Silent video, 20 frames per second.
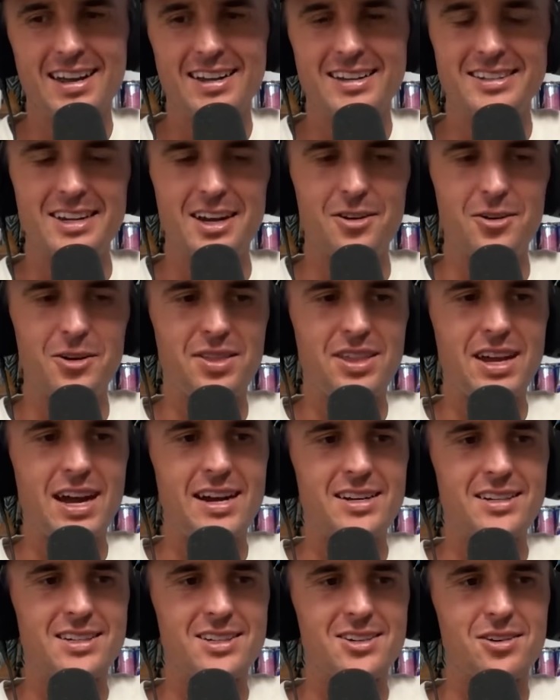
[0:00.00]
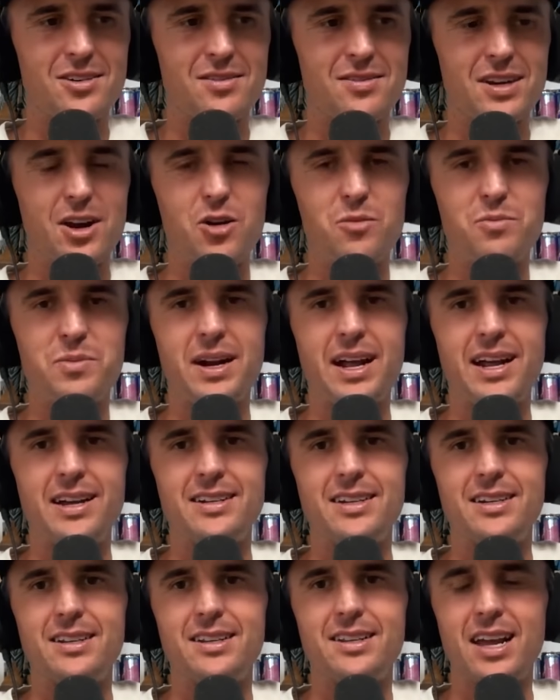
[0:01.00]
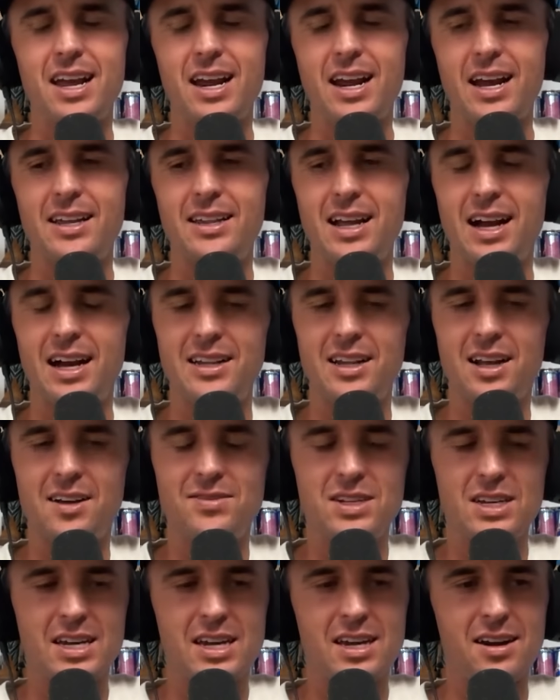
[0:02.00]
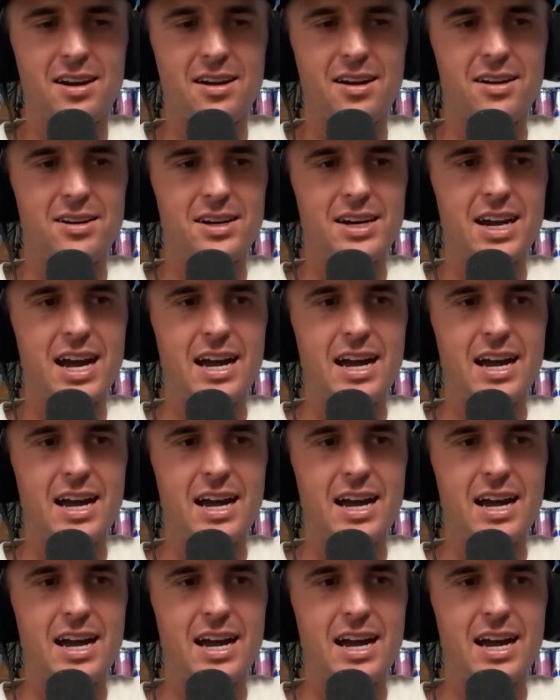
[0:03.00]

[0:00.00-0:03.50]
So with that as sort of an open-ended thing, I'd love to hear,